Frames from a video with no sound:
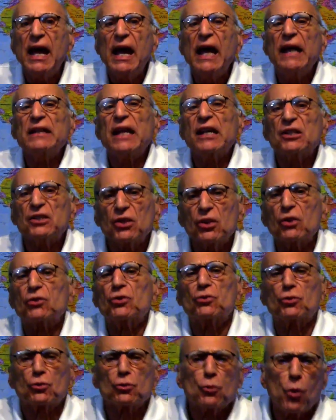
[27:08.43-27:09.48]
And they sort of
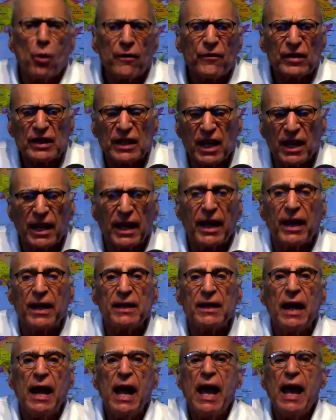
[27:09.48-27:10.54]
threw everything
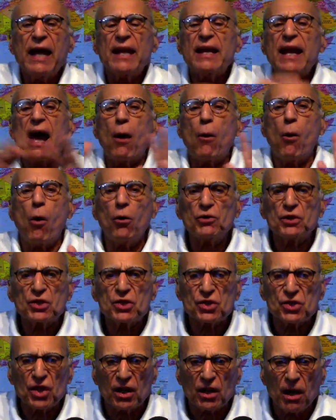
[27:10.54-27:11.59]
in. And now all this
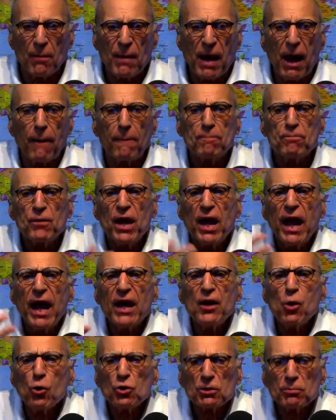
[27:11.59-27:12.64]
is going to come out. And
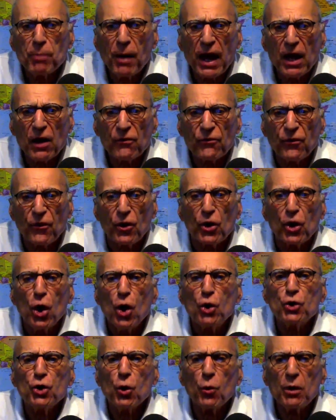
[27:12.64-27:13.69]
who's paying for it?
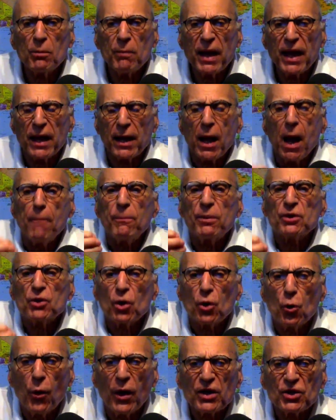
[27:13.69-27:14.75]
You and me. But the
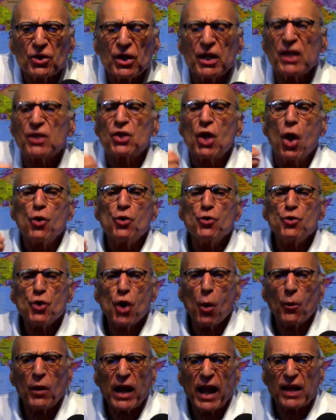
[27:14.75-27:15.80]
question is, no
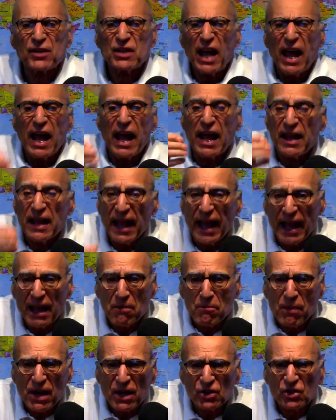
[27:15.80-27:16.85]
one asks.
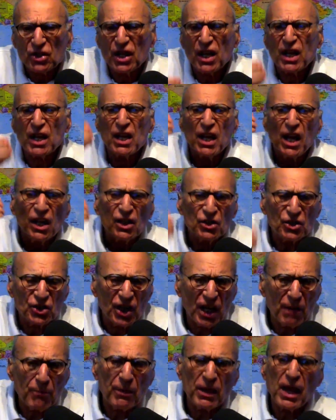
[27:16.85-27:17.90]
NBC,
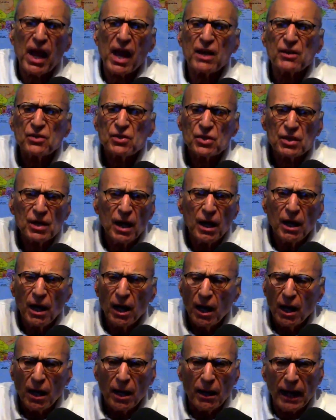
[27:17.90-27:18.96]
CBS,
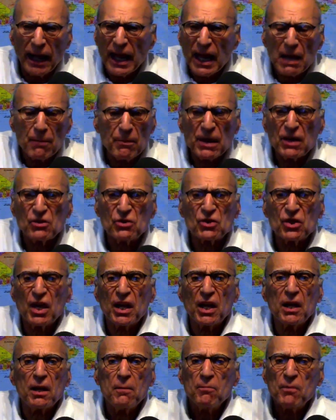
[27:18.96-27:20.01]

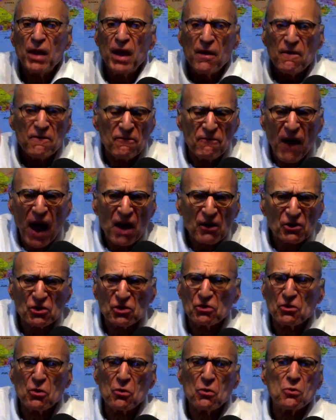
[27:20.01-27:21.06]
ABC, Fox
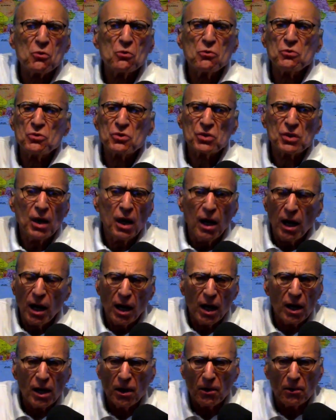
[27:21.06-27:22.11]
News,
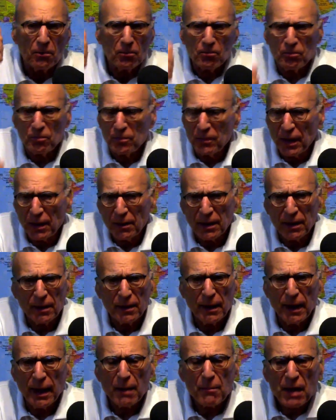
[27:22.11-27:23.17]

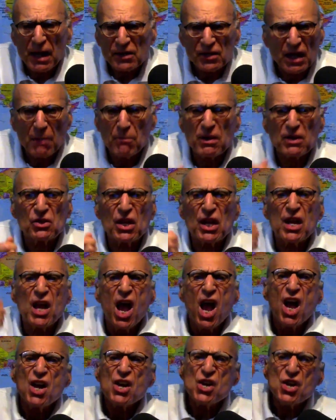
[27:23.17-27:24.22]
MSNBC,
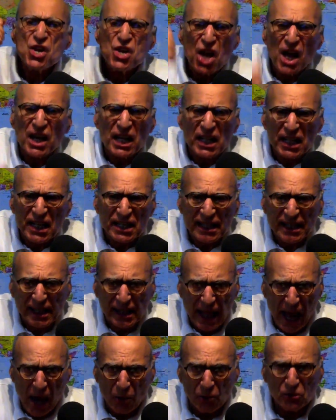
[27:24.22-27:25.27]
none of these
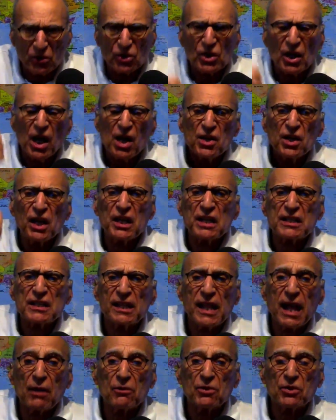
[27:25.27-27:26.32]
clowns
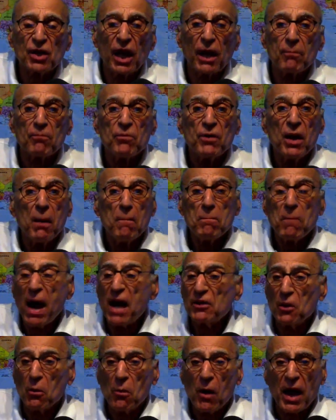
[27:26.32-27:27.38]
say, by
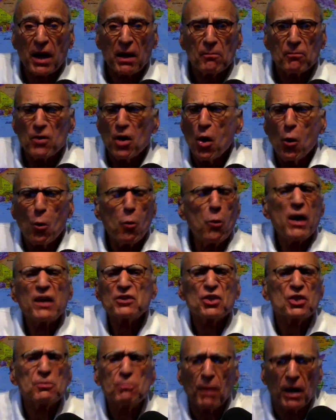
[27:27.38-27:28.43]
the way, where's
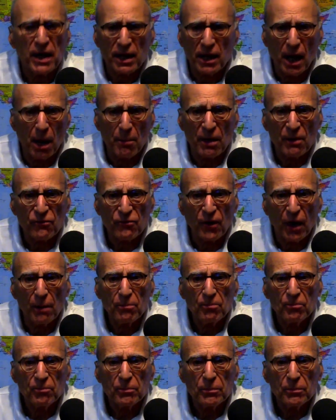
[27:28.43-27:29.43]
this money coming from?